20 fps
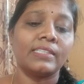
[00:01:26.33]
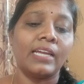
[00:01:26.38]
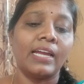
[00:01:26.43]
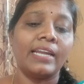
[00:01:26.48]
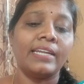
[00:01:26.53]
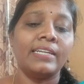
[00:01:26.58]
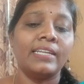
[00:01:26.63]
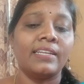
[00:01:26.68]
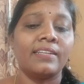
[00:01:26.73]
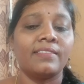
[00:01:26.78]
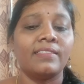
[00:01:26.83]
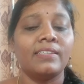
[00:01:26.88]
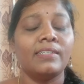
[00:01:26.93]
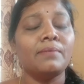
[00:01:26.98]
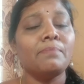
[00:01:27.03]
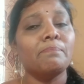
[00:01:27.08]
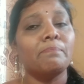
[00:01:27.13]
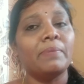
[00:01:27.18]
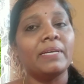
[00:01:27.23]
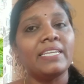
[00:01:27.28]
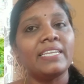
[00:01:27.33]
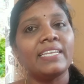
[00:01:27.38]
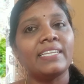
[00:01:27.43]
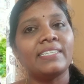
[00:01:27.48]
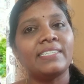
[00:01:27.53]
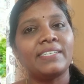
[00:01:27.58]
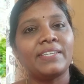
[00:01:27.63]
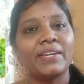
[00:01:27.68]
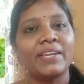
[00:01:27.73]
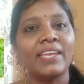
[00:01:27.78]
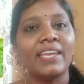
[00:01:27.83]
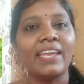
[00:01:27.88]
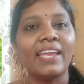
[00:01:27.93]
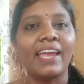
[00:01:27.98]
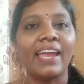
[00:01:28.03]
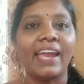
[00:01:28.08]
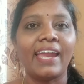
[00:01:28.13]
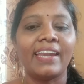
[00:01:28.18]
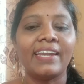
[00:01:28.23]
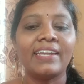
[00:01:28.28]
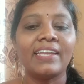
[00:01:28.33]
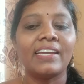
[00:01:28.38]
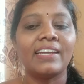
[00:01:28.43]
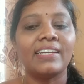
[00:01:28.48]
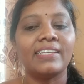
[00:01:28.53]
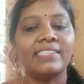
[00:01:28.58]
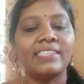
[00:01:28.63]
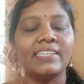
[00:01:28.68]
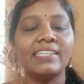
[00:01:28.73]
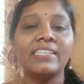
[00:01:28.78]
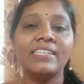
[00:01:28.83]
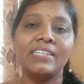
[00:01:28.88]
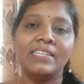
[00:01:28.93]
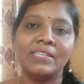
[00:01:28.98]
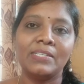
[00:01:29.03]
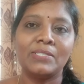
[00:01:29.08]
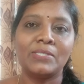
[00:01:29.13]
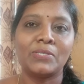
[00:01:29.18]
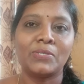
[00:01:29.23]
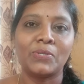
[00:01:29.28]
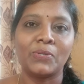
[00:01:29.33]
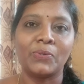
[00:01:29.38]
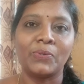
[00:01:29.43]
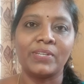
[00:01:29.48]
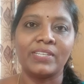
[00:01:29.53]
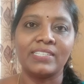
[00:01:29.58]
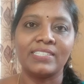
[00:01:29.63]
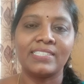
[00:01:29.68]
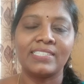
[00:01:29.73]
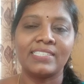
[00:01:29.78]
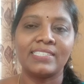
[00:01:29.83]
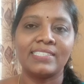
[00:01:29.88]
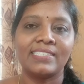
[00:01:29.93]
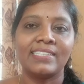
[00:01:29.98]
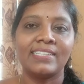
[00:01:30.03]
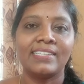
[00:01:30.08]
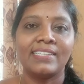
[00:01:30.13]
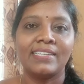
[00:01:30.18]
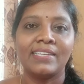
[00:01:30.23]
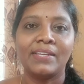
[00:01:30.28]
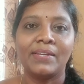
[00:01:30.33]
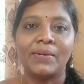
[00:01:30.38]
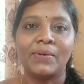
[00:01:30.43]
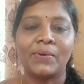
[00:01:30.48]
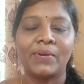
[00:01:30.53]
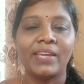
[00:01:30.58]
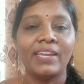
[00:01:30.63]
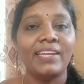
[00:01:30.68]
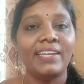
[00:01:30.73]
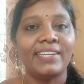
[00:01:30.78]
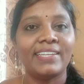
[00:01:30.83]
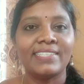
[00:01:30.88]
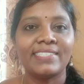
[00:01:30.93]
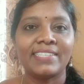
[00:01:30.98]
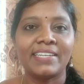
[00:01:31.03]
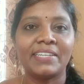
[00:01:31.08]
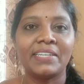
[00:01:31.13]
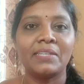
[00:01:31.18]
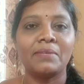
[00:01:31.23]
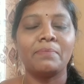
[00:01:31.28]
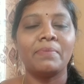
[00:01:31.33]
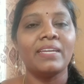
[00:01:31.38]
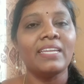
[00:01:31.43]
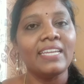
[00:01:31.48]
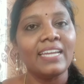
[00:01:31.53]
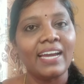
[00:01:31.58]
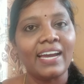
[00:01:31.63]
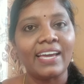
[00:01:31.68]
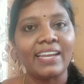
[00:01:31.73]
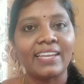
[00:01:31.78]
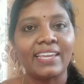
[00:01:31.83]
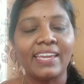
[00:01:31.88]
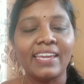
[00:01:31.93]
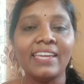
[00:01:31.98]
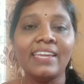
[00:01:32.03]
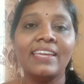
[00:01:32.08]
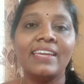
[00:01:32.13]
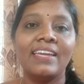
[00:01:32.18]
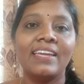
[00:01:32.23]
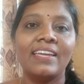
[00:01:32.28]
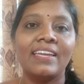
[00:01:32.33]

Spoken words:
Under the Banyan Tree and Other Stories. Okay, it is written by R.K.